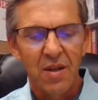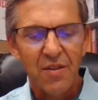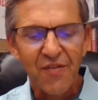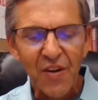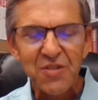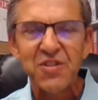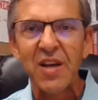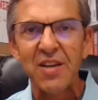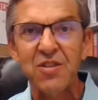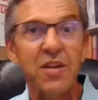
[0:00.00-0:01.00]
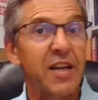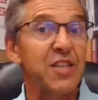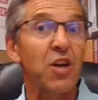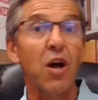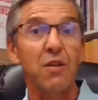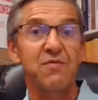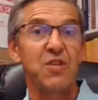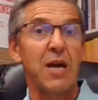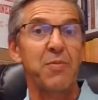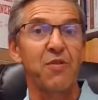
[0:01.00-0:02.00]
The first section is all of
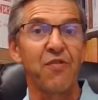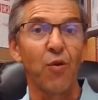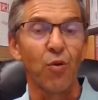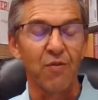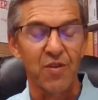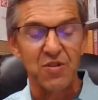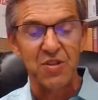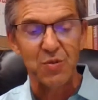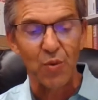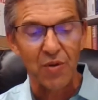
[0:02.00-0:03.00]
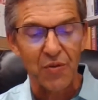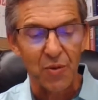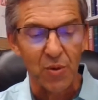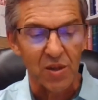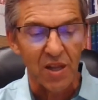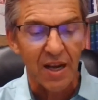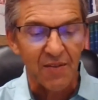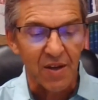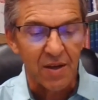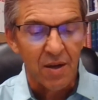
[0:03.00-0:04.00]
chapter 4, verses 1 through
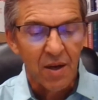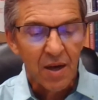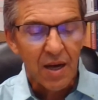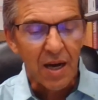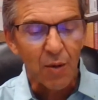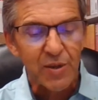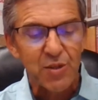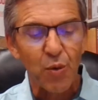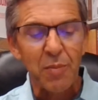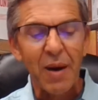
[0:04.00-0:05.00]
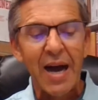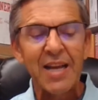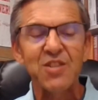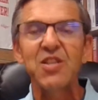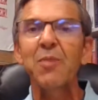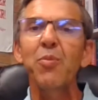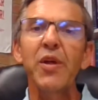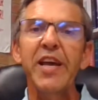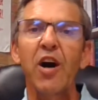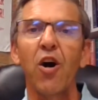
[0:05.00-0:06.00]
11, which we might
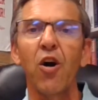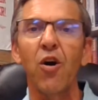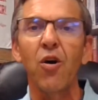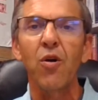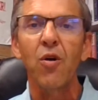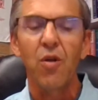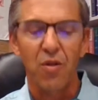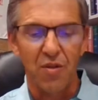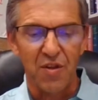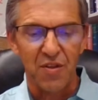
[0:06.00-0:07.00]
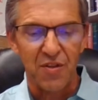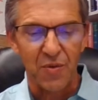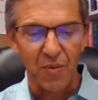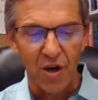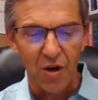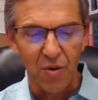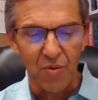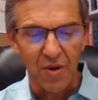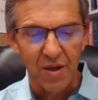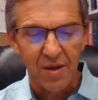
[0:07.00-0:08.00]
simply call the throne.